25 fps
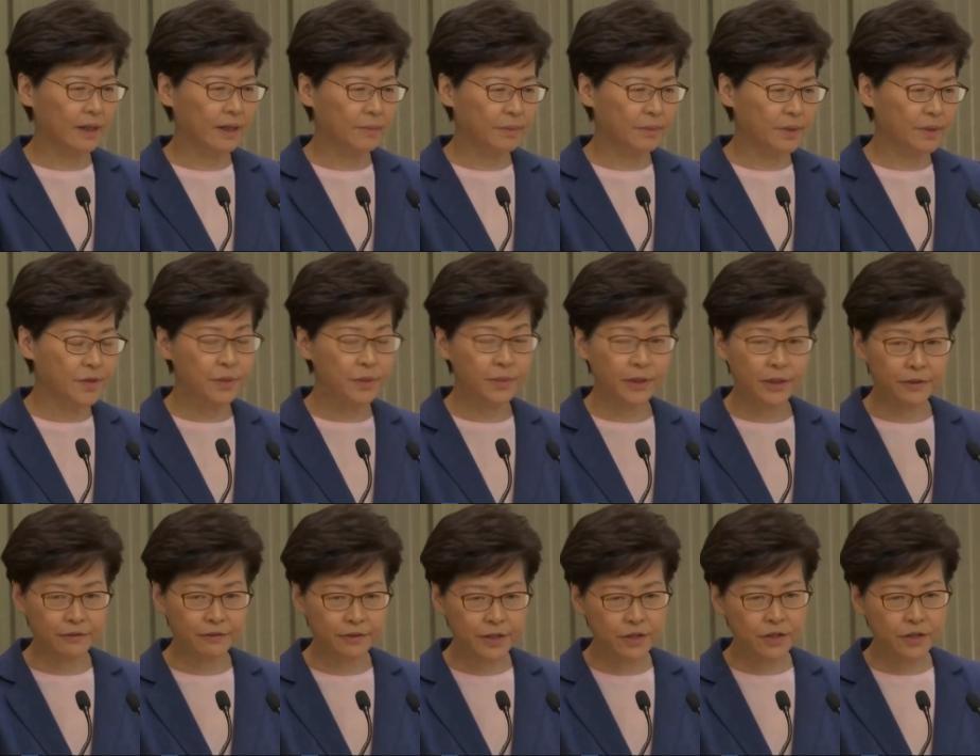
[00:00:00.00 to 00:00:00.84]

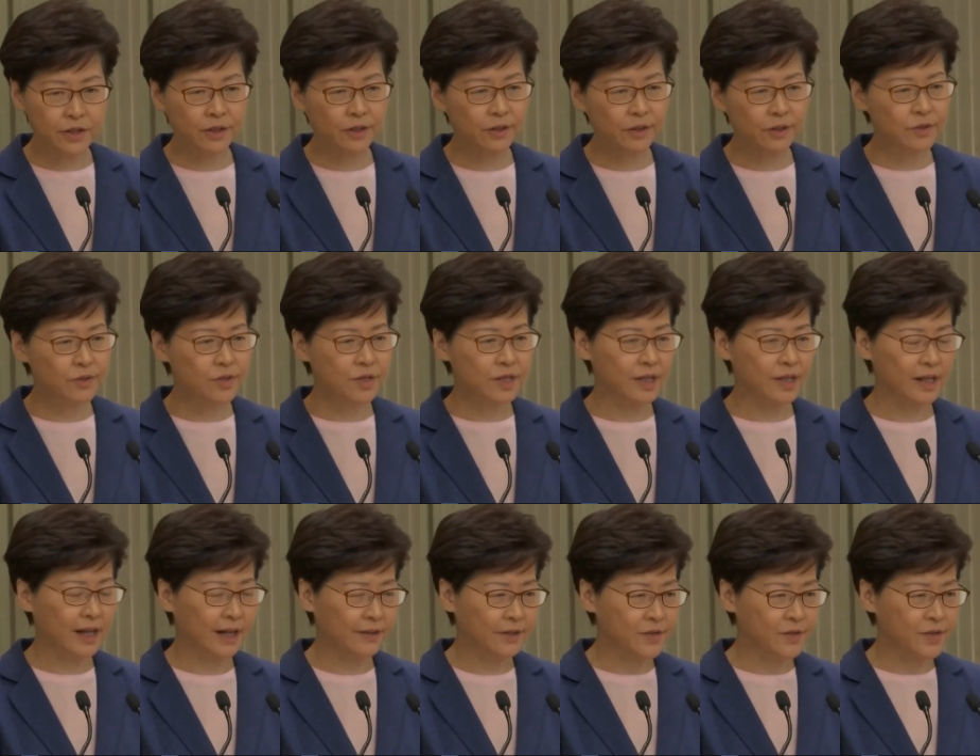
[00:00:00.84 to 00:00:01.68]
principal officials,
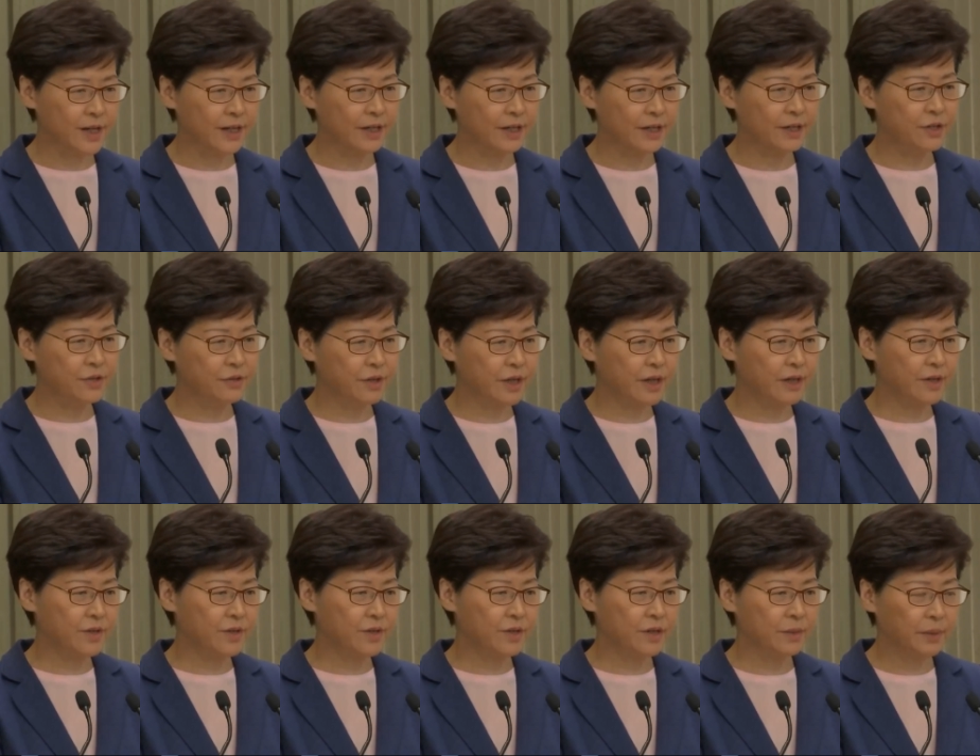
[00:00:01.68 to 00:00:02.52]
the
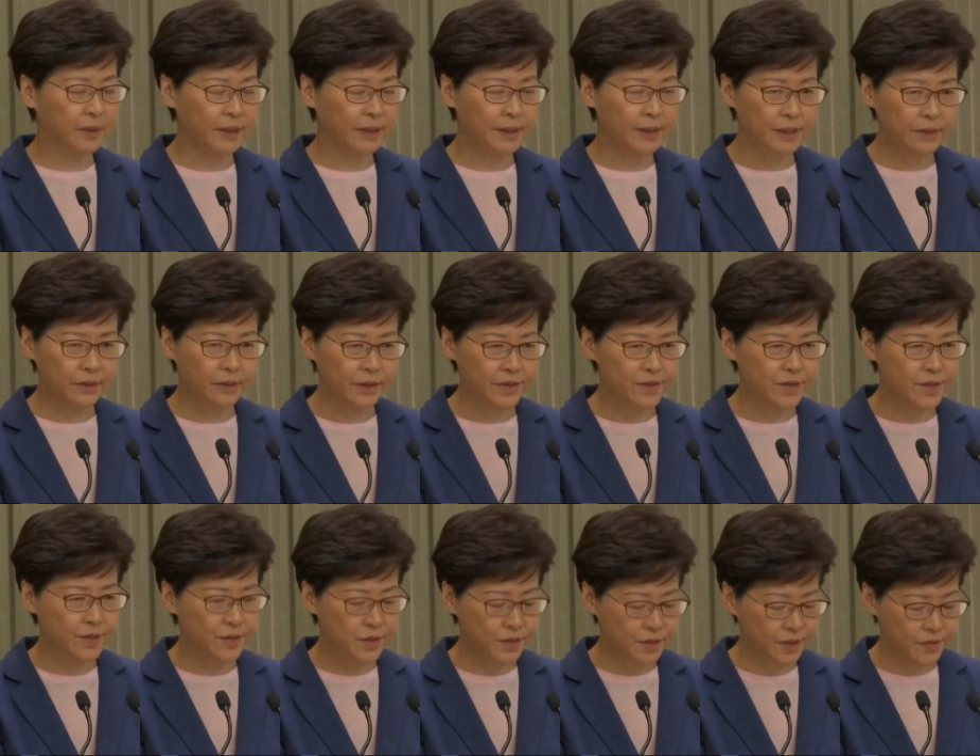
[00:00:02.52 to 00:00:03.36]
undersecretaries, the political
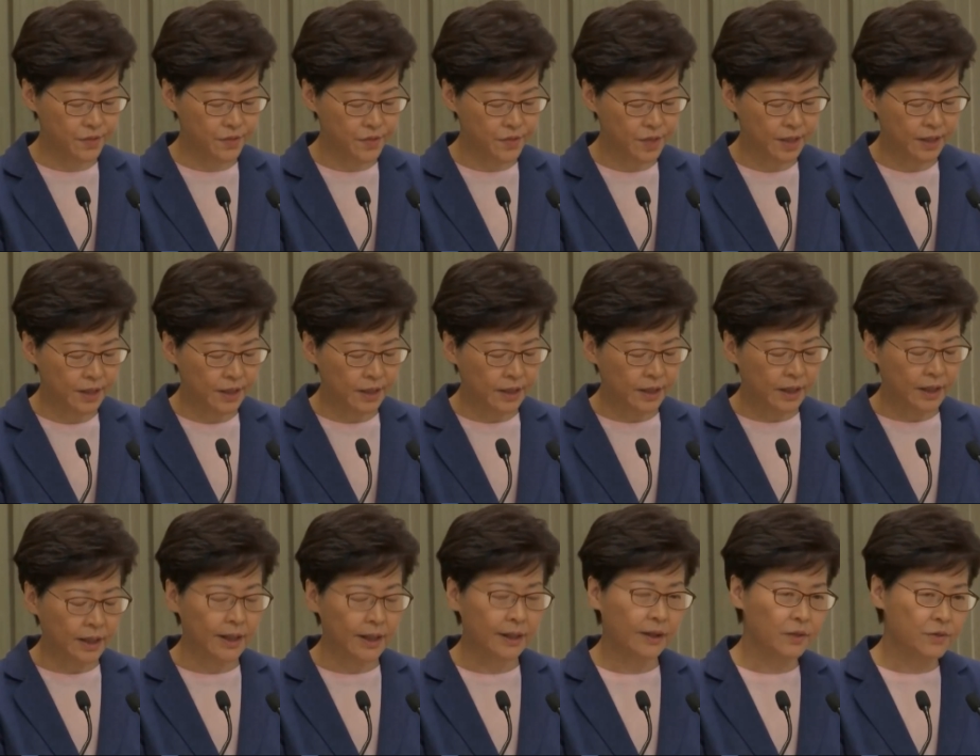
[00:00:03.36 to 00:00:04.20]
assistants,
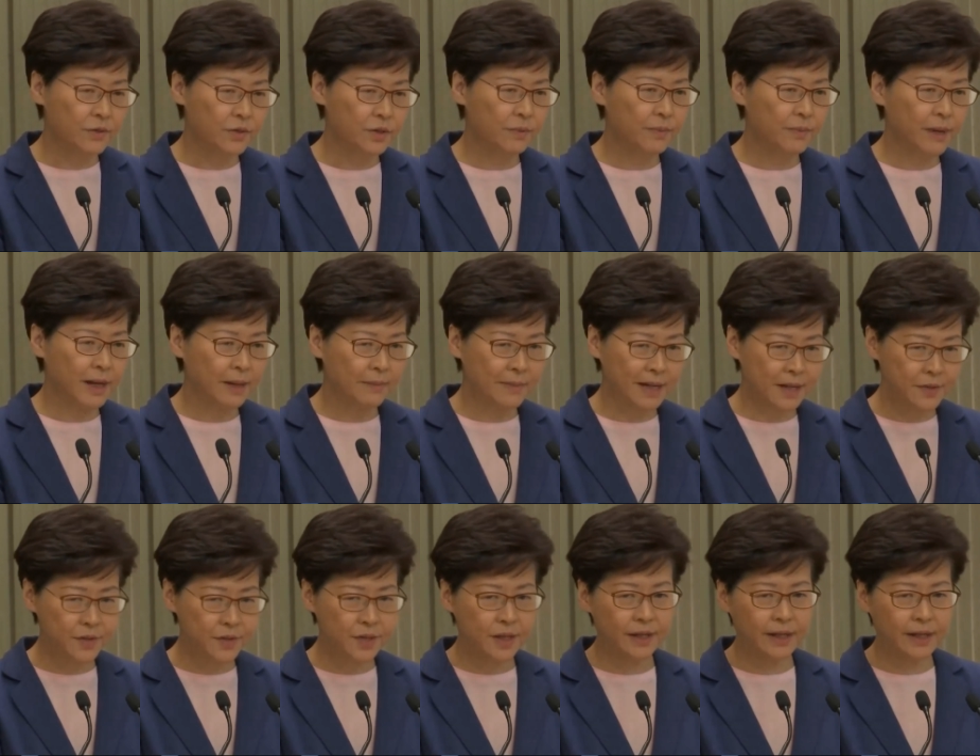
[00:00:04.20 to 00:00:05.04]
and also by
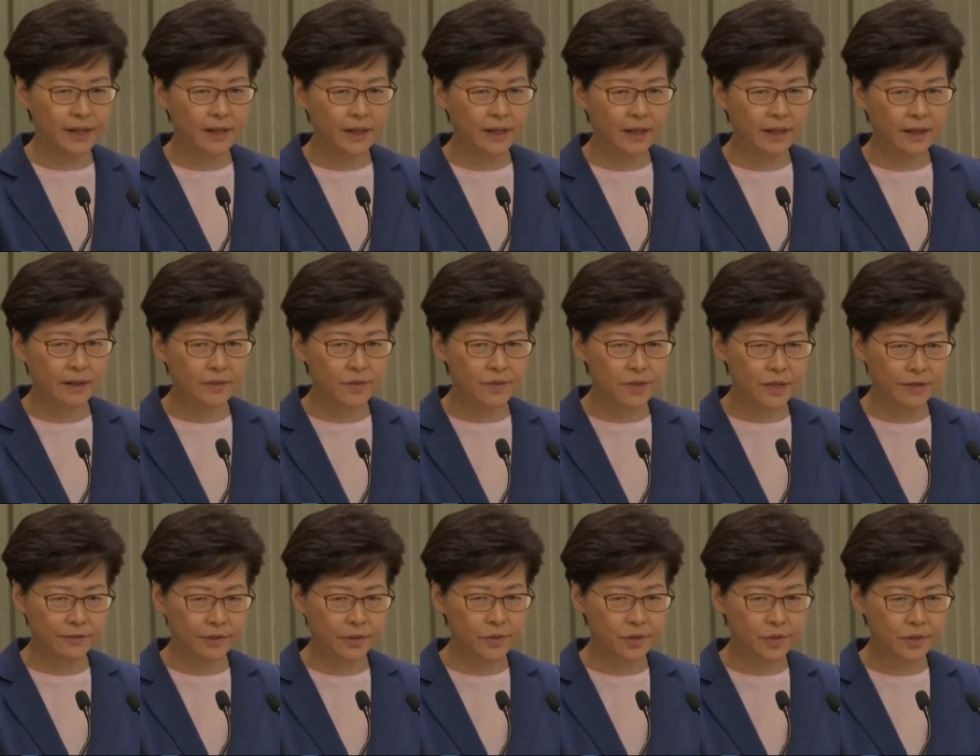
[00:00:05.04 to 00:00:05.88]
my senior
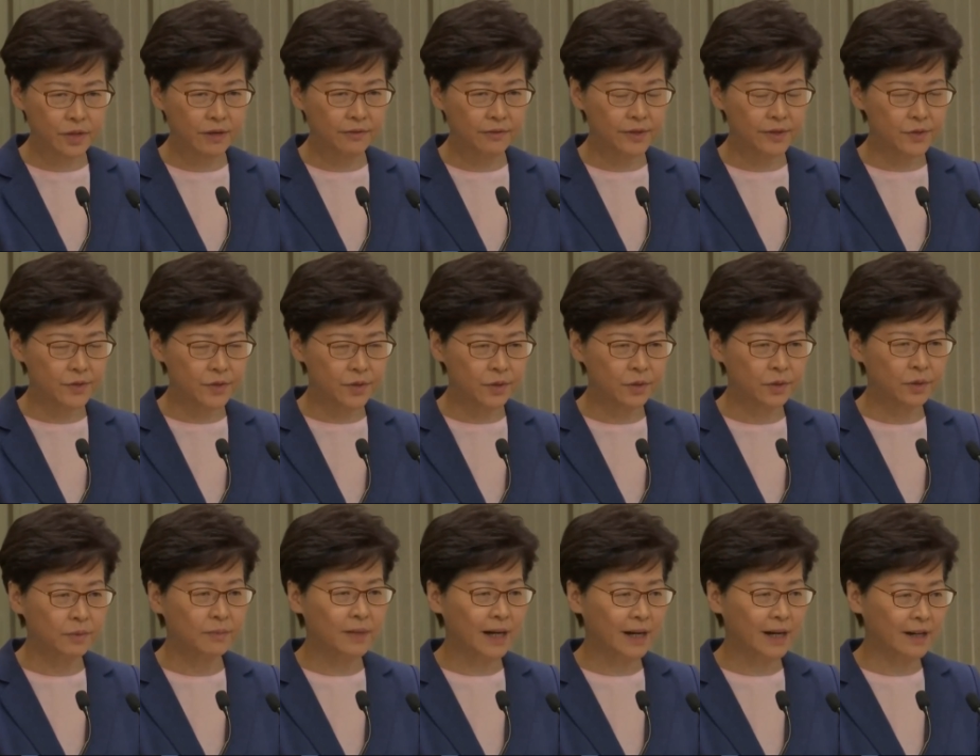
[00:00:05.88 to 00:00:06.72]
civil servants,
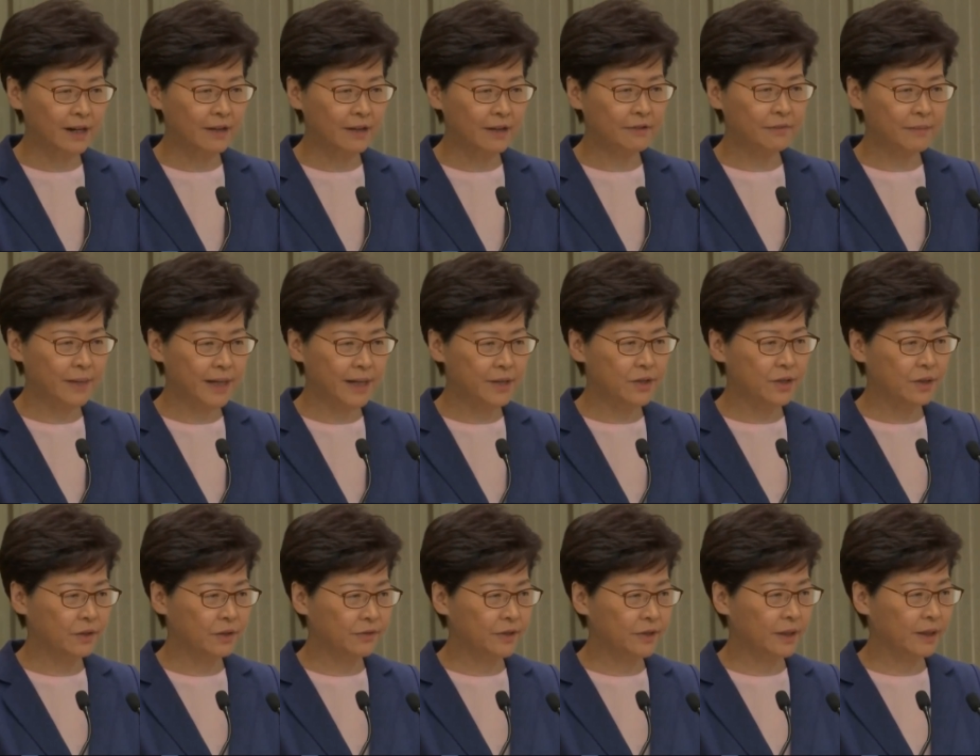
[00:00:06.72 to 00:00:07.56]
whom I have
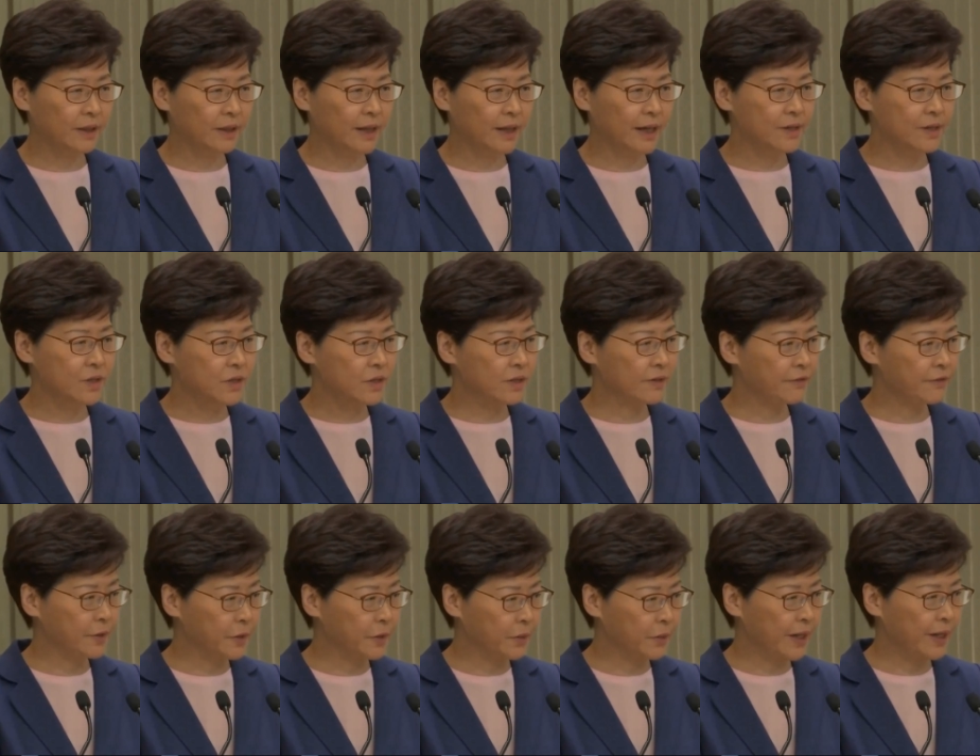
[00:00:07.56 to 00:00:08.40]
met over the last
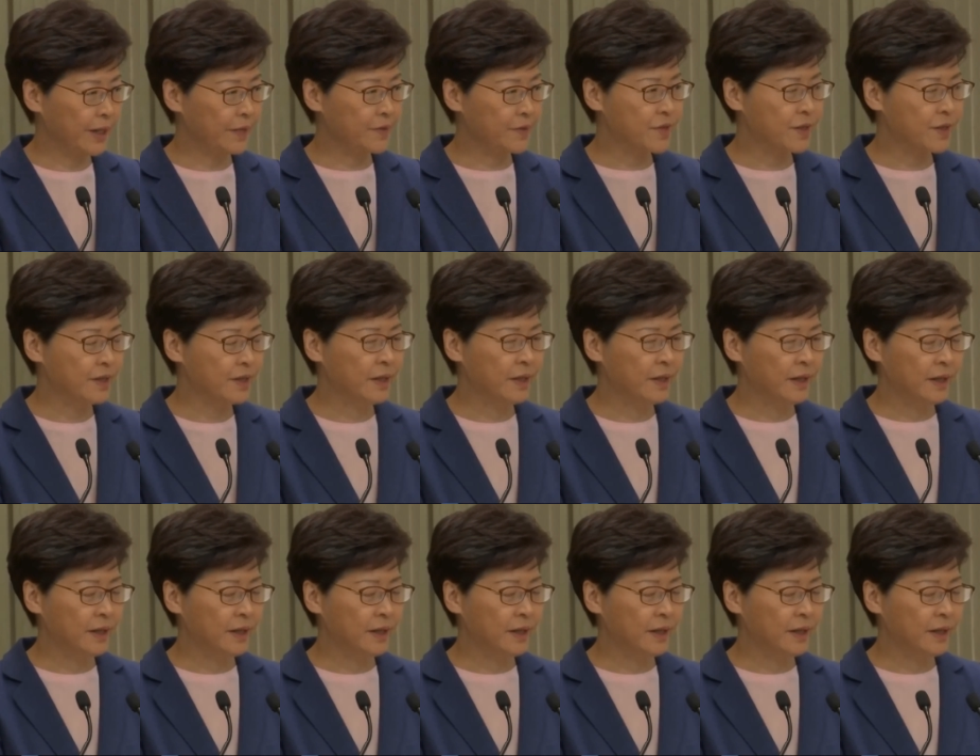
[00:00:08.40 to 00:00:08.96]
few weeks.